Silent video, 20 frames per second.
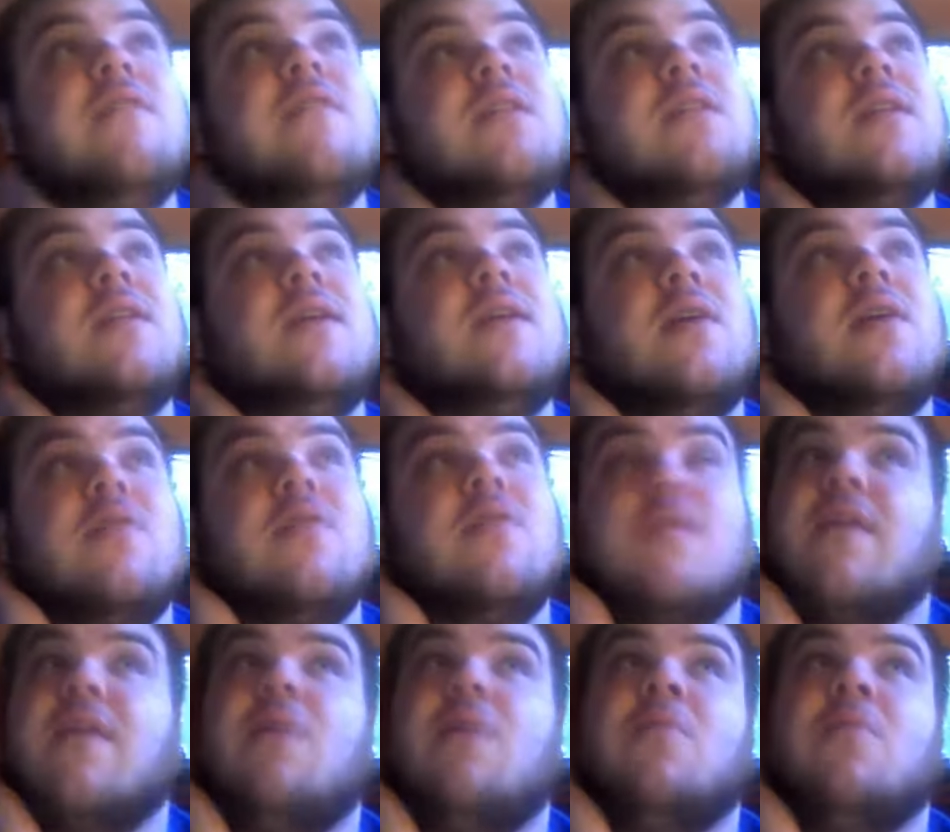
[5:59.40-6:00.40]
CEOs.
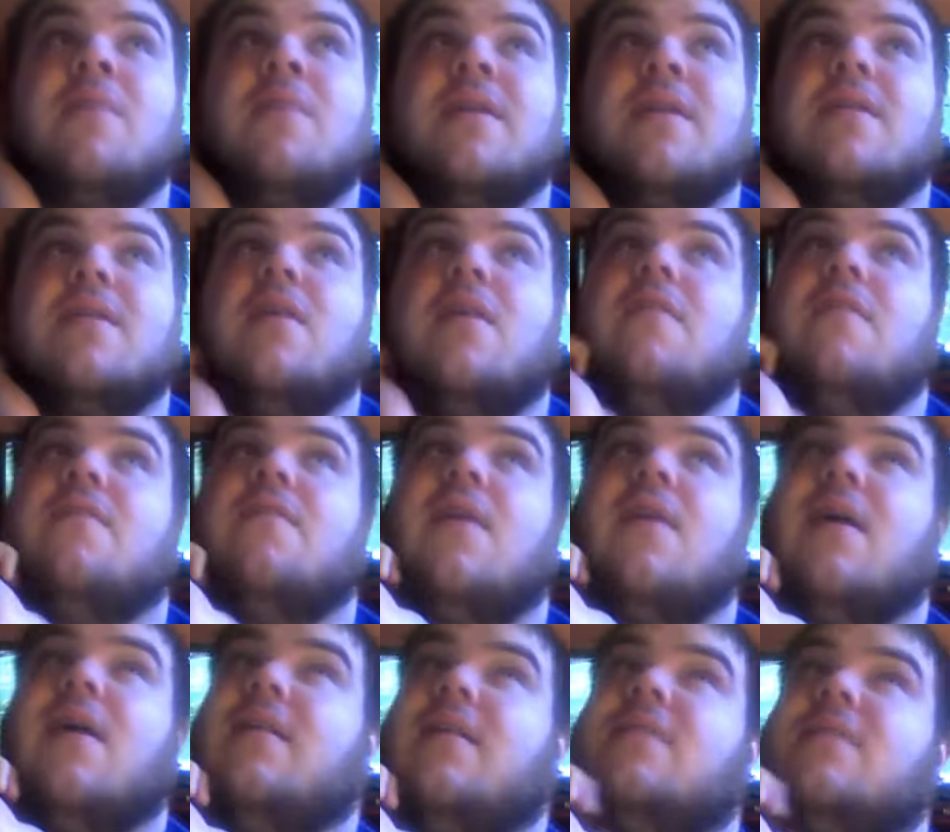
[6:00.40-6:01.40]
I've got one myself.
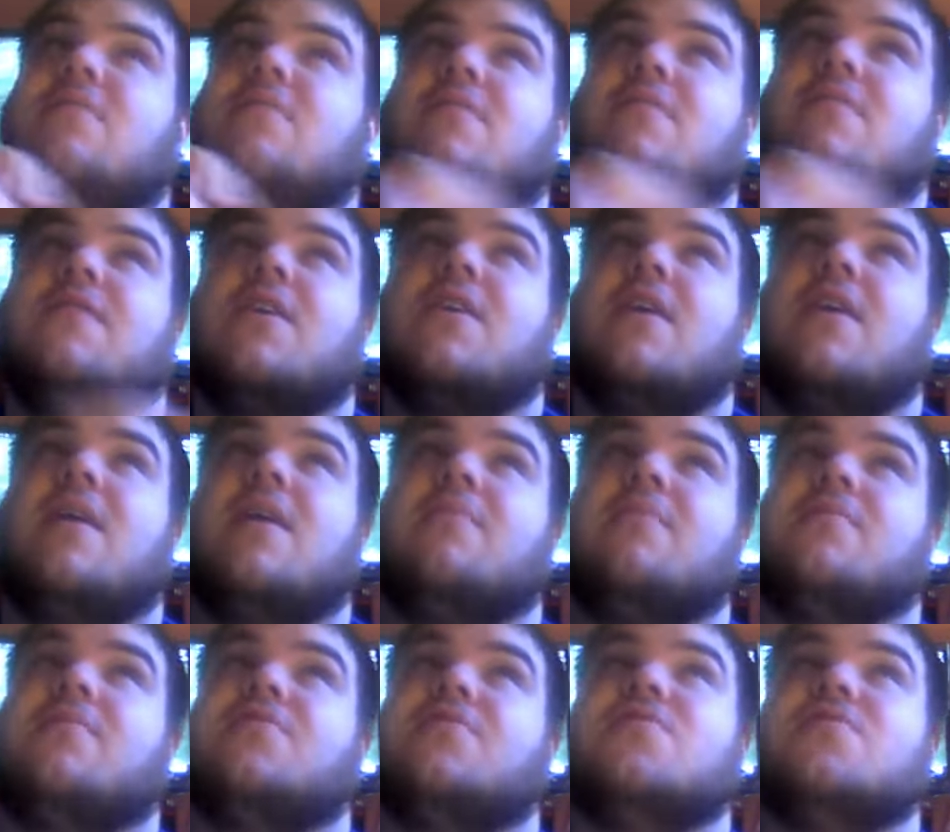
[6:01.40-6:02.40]
I still have to figure out how I'm
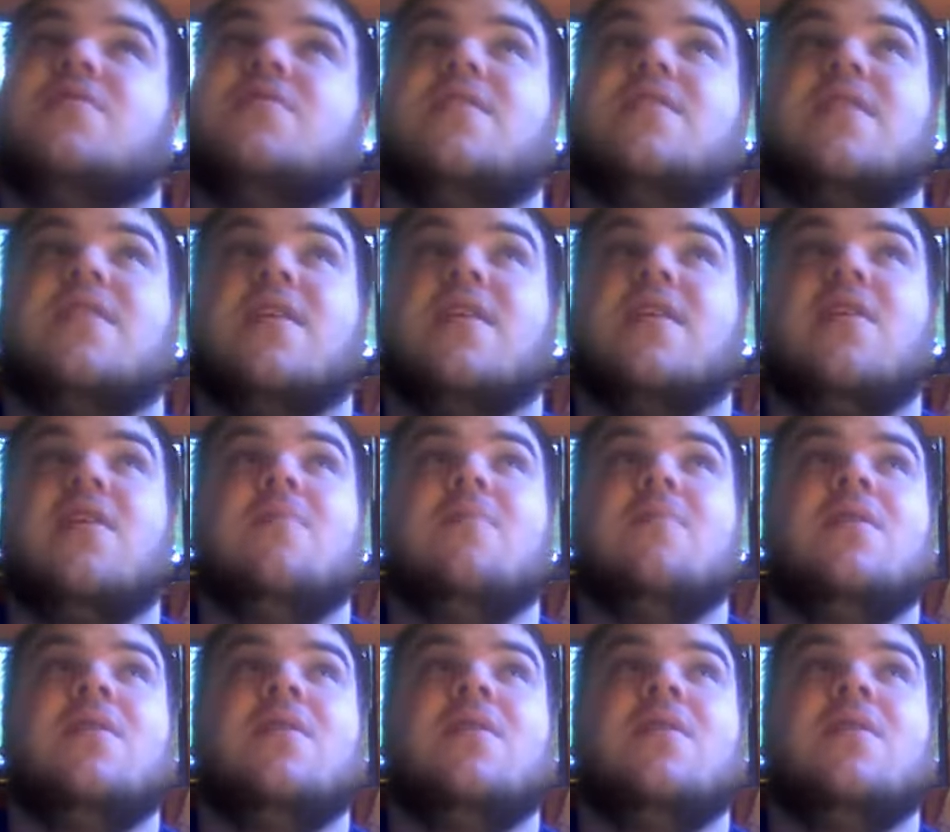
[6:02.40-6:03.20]
going to string this thing up.